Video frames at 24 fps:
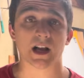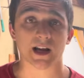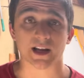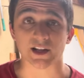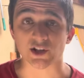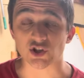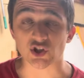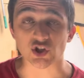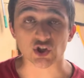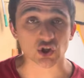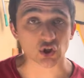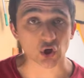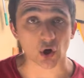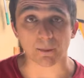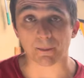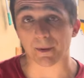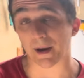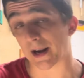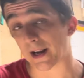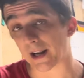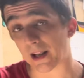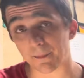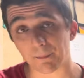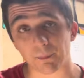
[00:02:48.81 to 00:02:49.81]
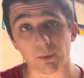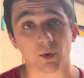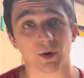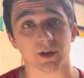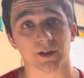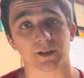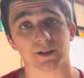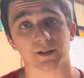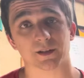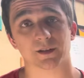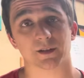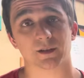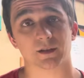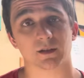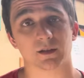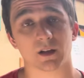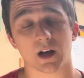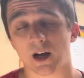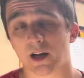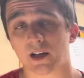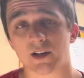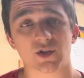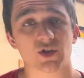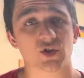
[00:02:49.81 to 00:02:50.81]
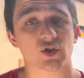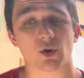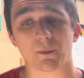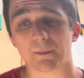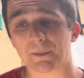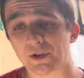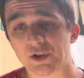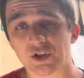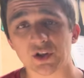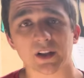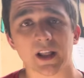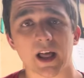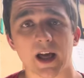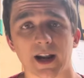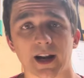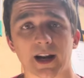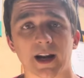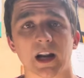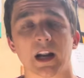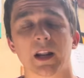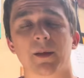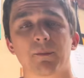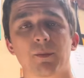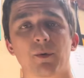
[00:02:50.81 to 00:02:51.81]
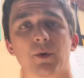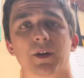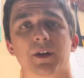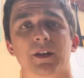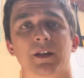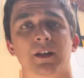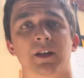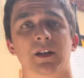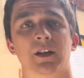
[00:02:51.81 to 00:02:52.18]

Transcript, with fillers: can stop at any point. I can stop and chill out at any point.